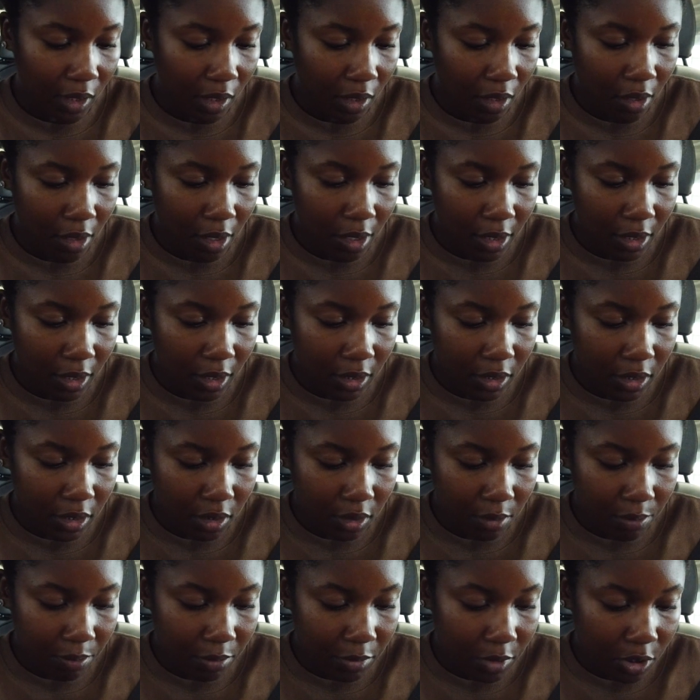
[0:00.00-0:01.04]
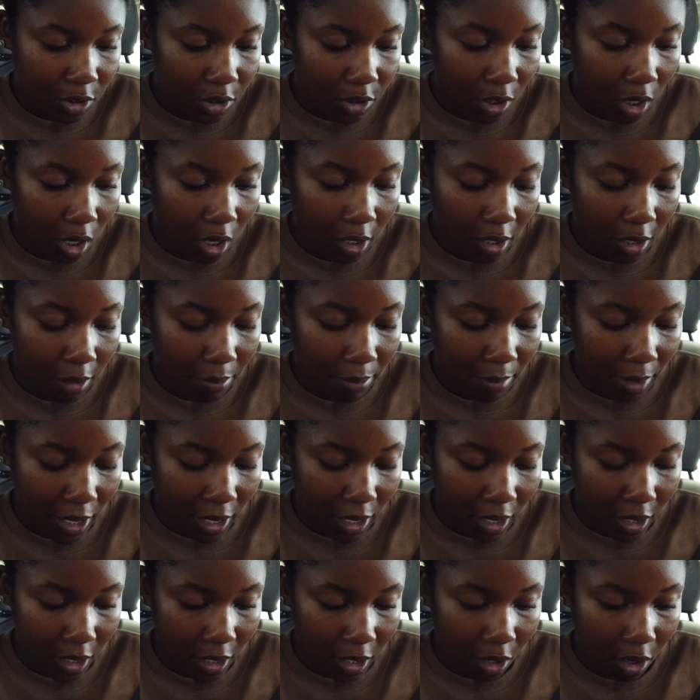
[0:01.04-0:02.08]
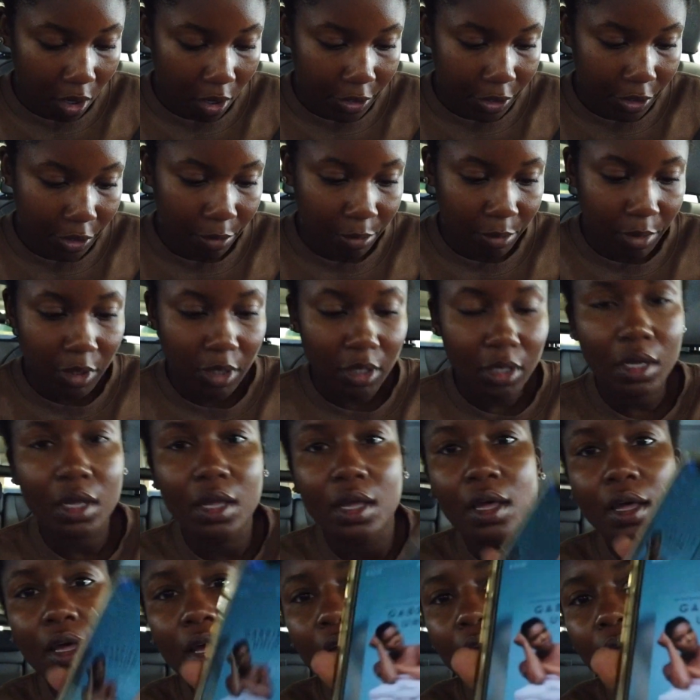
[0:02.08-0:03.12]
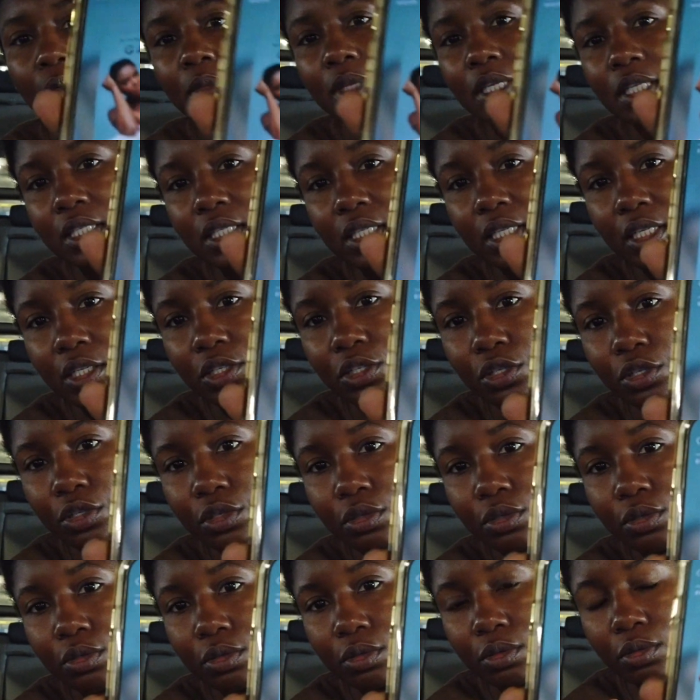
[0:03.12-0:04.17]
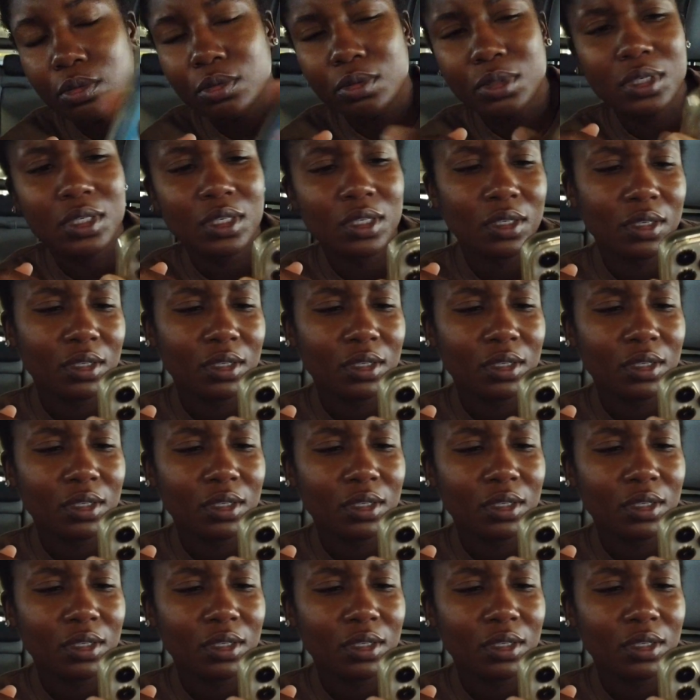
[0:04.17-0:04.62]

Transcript: All right, let's start up my audiobook. I'm listening to